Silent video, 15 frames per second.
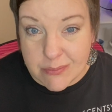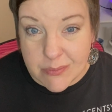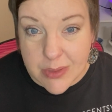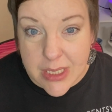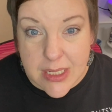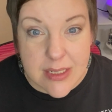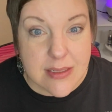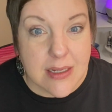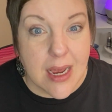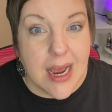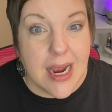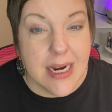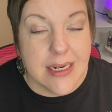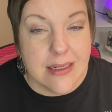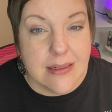because
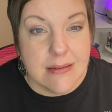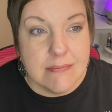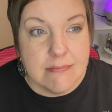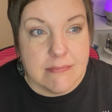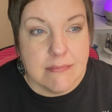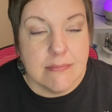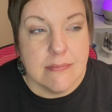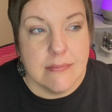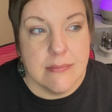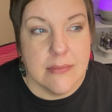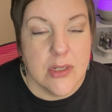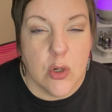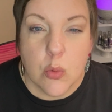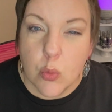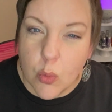I
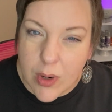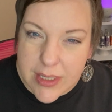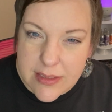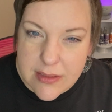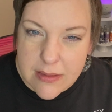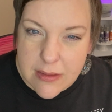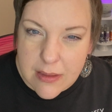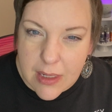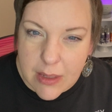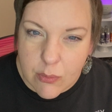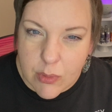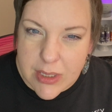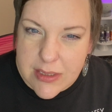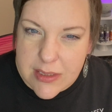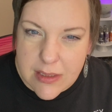
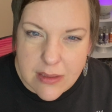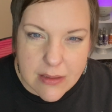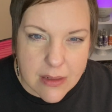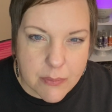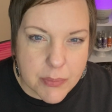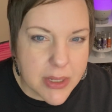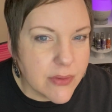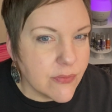wasn't a big